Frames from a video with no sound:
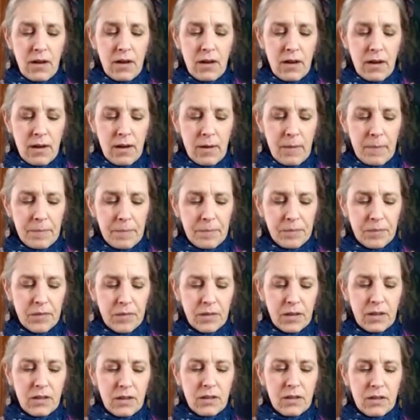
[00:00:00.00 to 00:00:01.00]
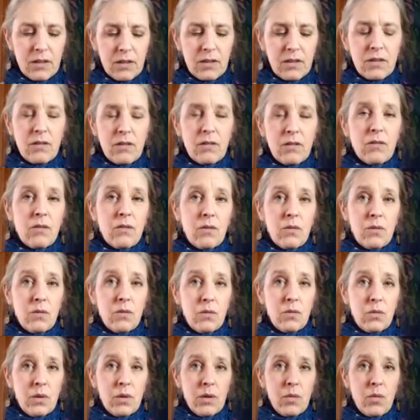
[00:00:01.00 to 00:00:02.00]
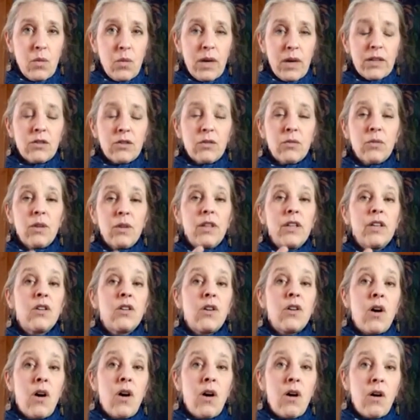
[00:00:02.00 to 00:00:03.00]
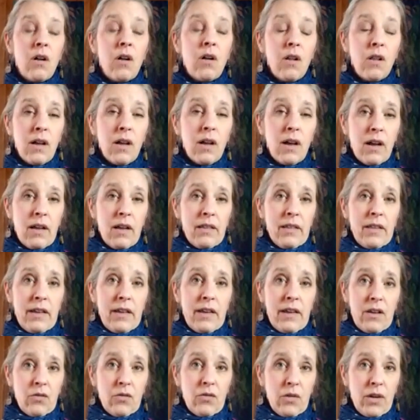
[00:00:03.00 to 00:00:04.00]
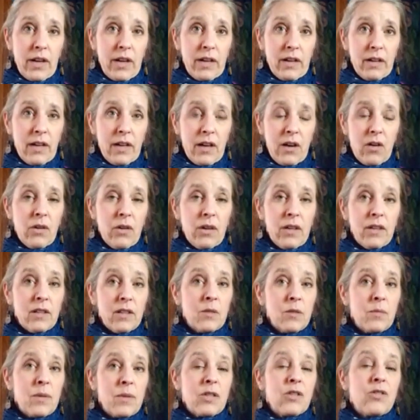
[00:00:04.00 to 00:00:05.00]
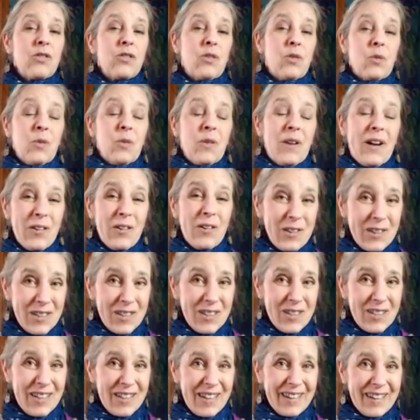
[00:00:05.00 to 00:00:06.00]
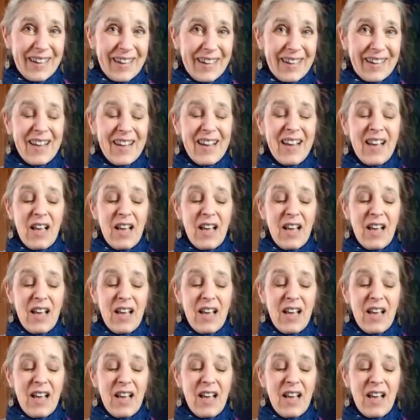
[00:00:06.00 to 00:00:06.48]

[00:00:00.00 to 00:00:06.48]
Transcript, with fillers: Um, so we want to really call on that right now, and especially throughout this decade,